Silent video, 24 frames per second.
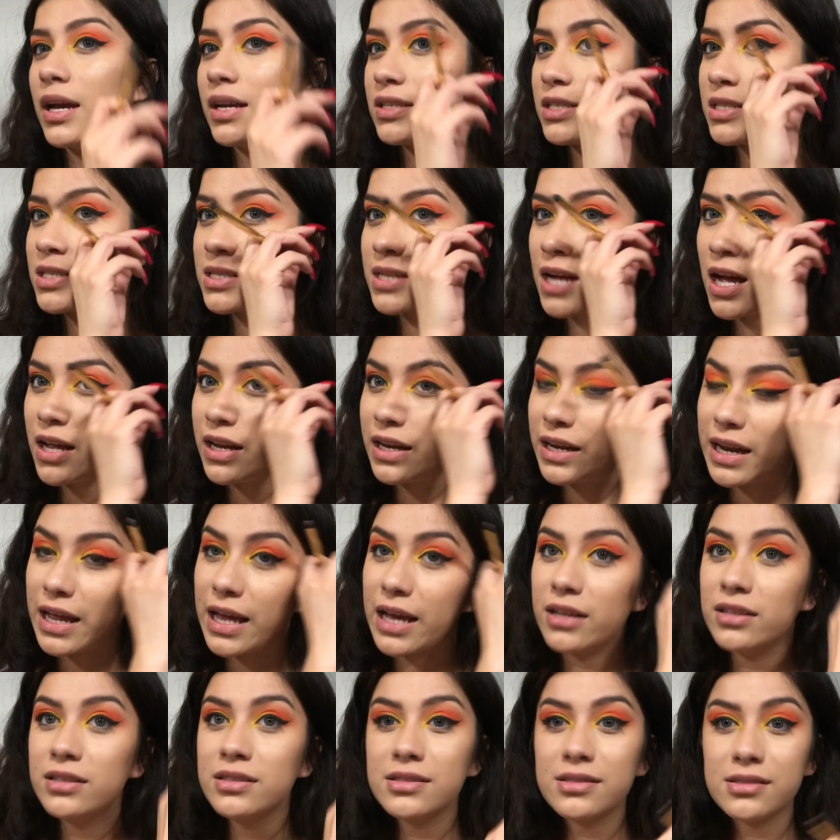Just got
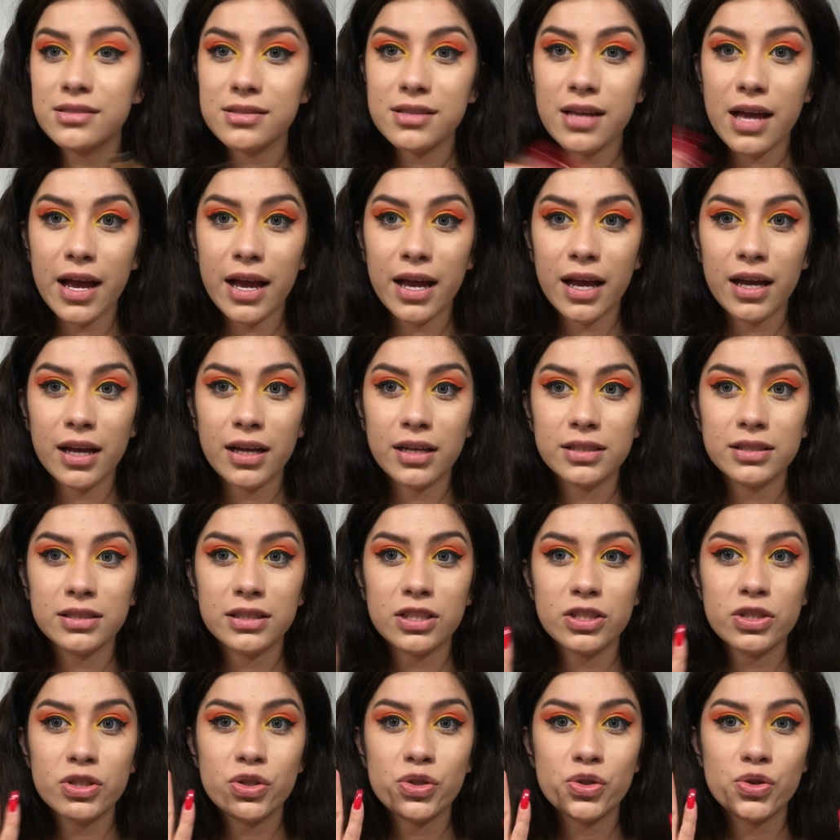nails and
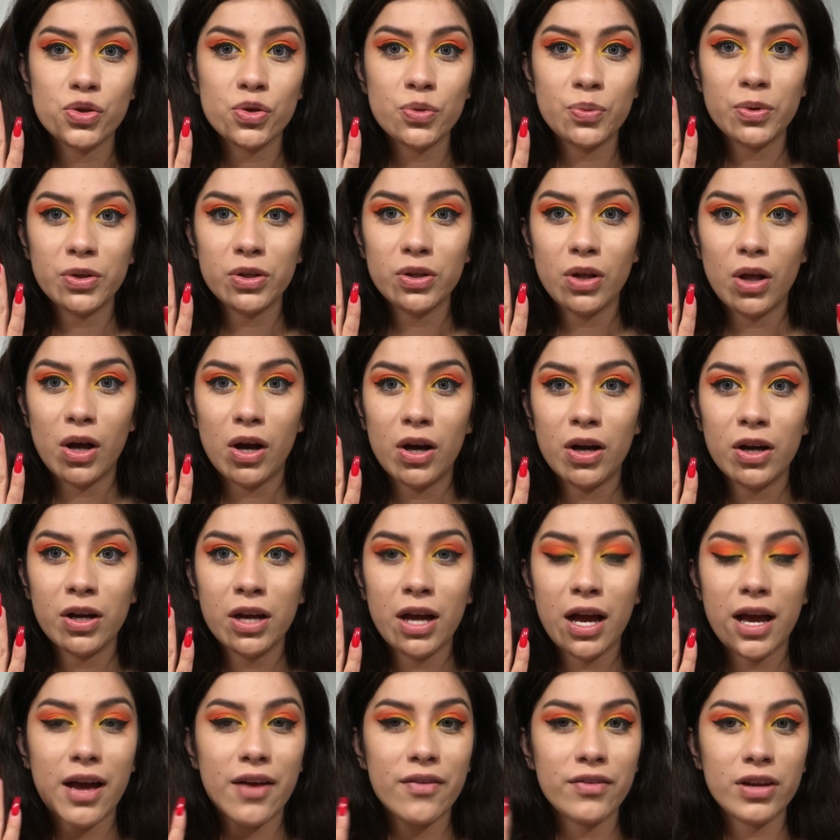they're super long.
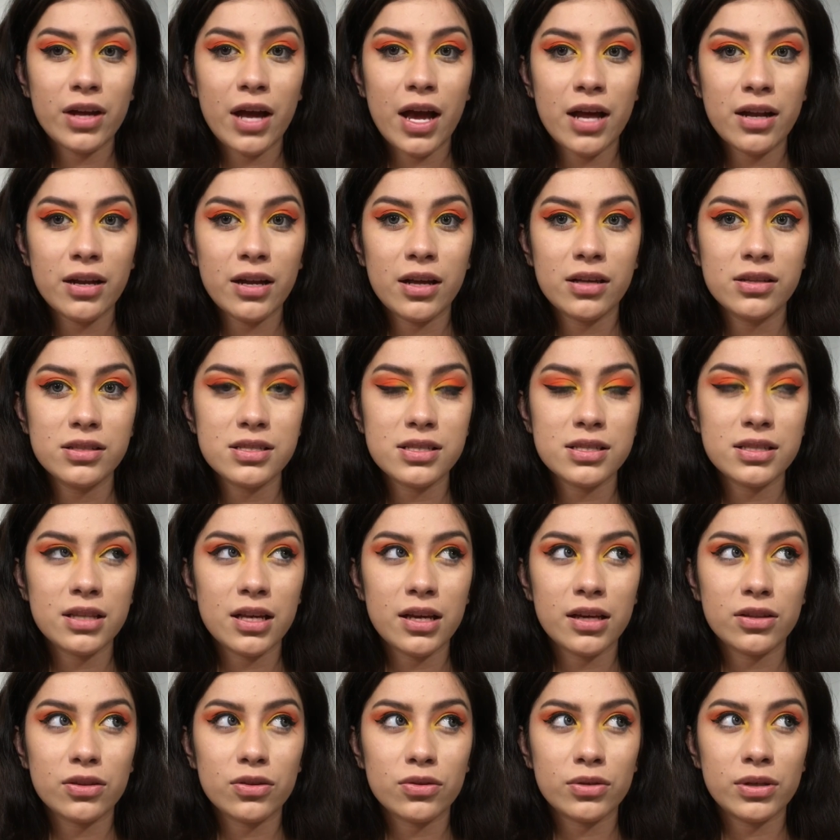I haven't had nails in
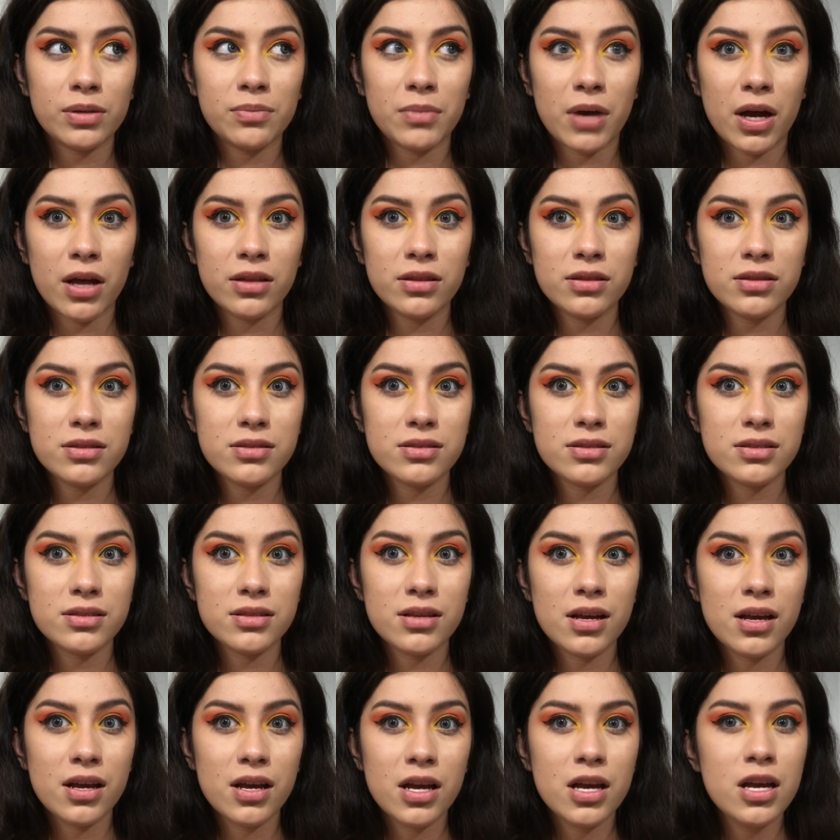like 3 months
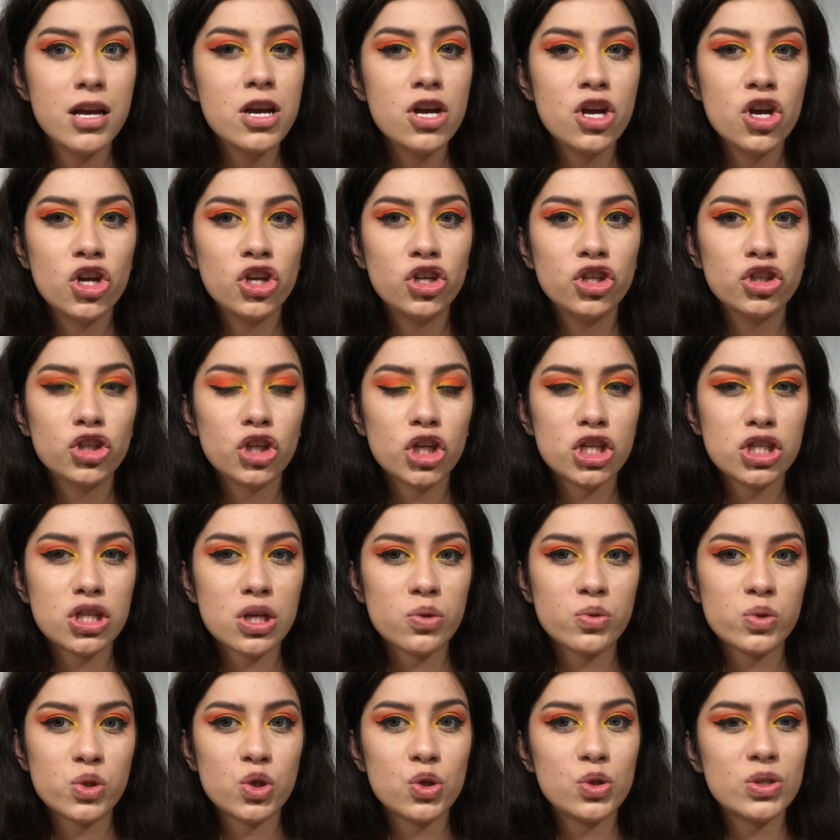because
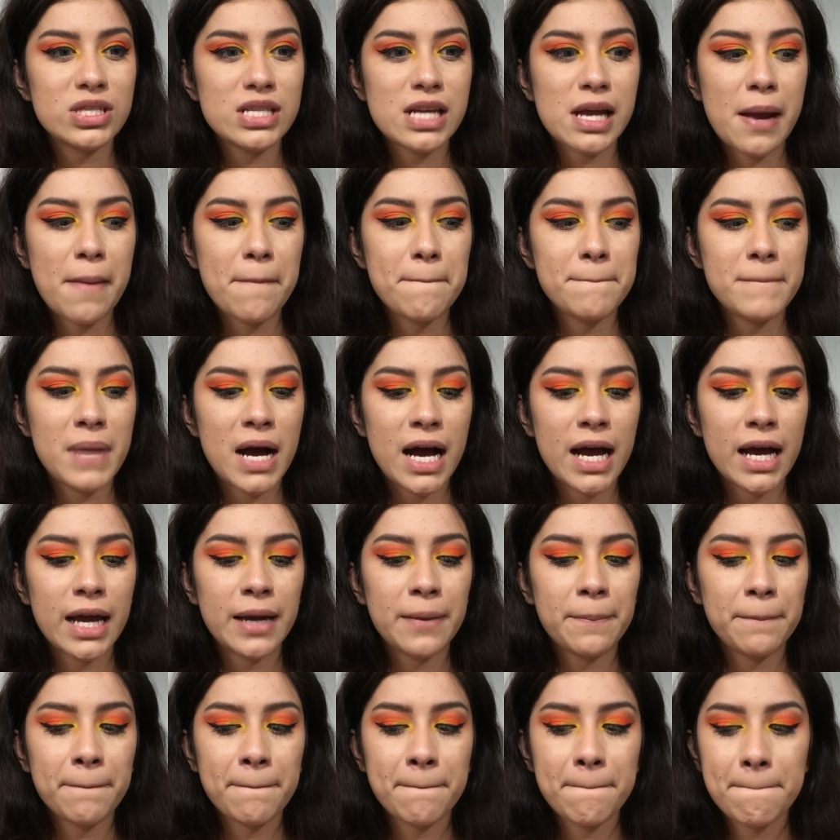I was using
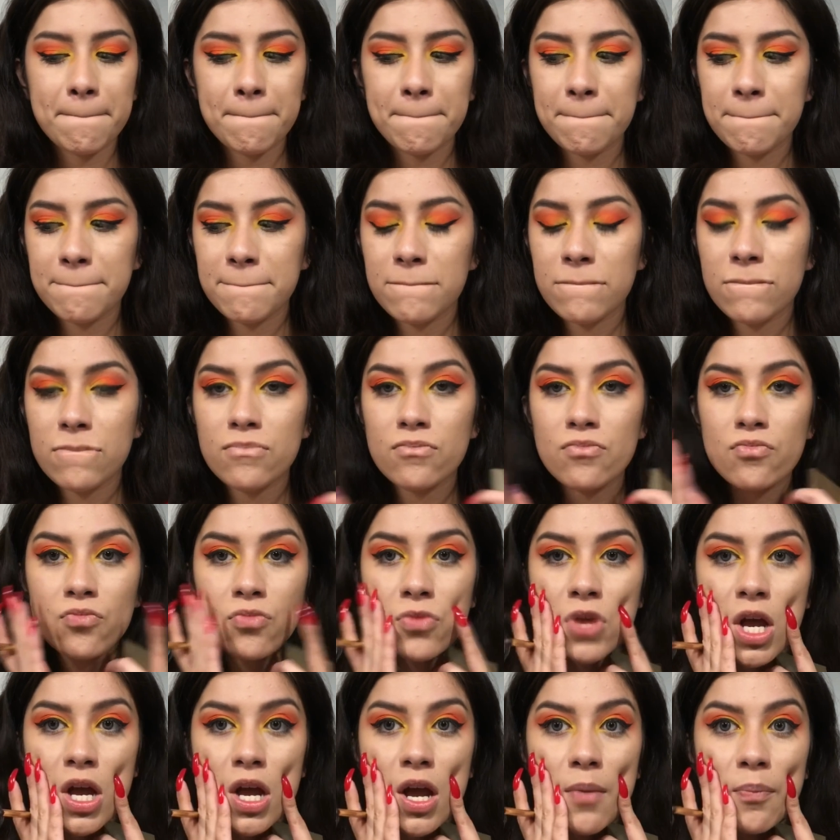my
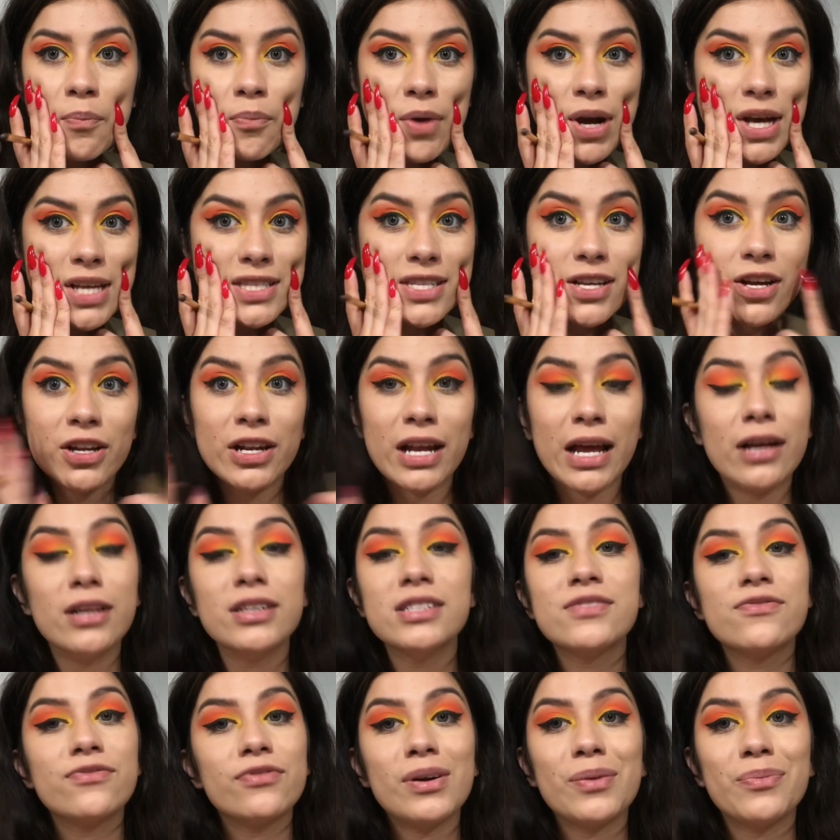press-on
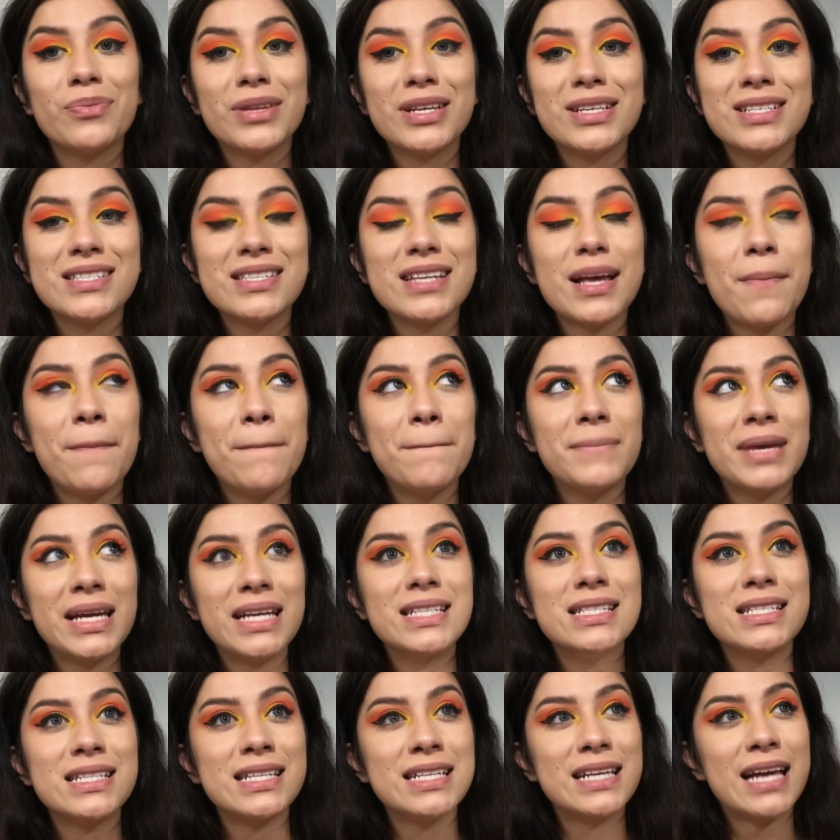nails from this
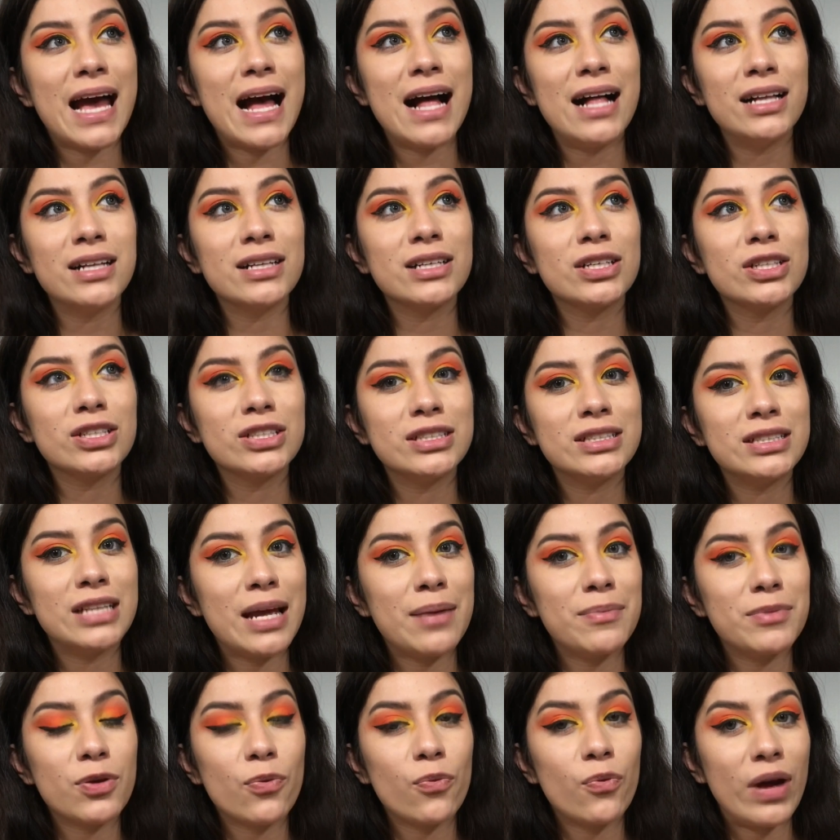amazing gal
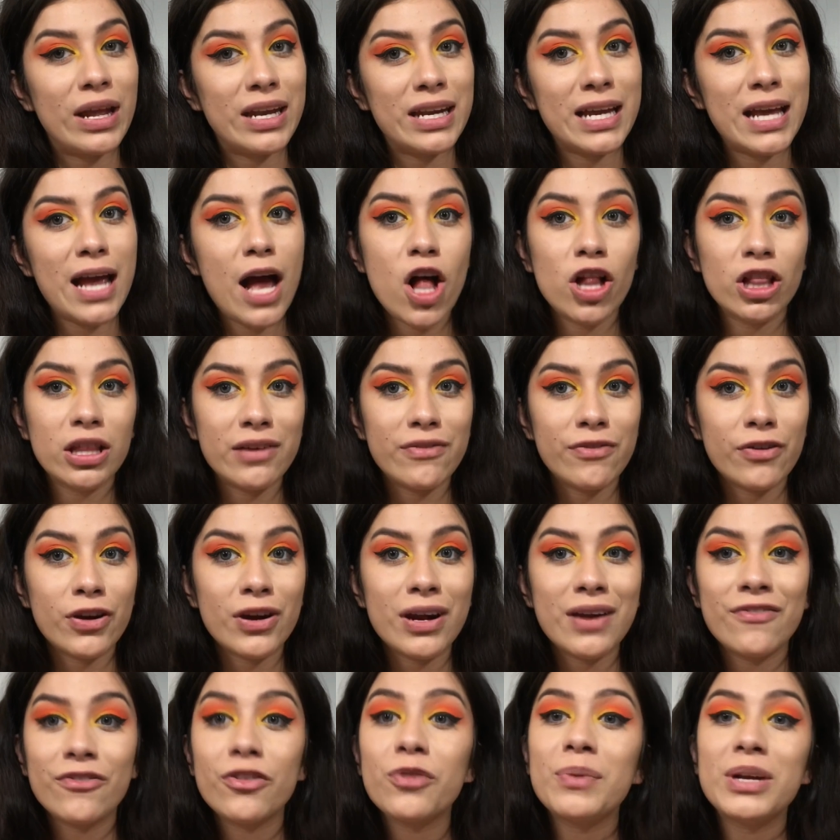named Wendy. I'll leave her
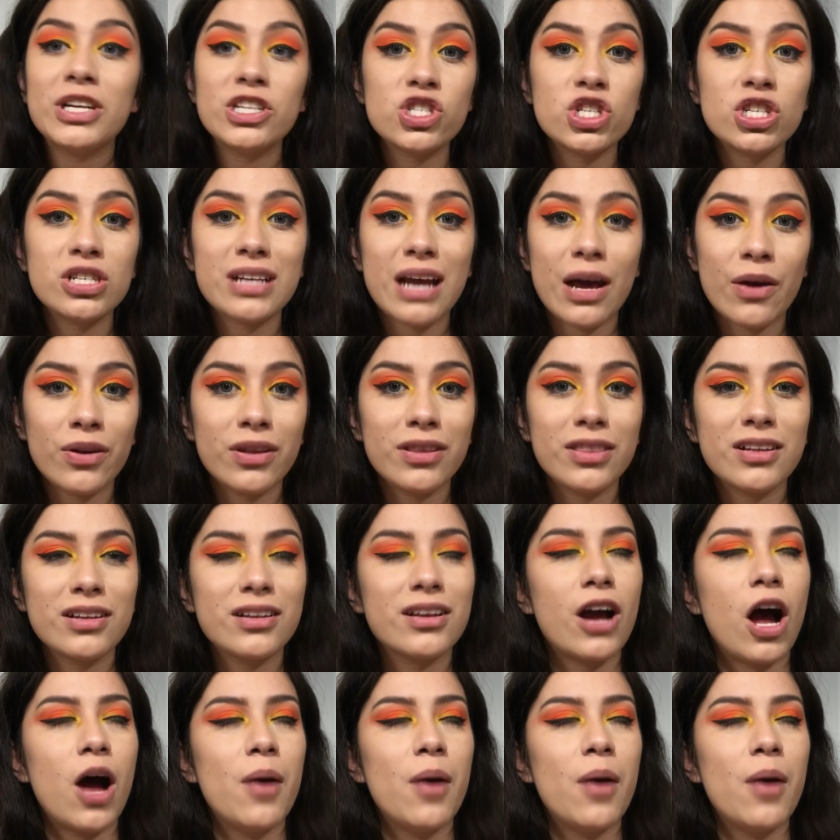information down in the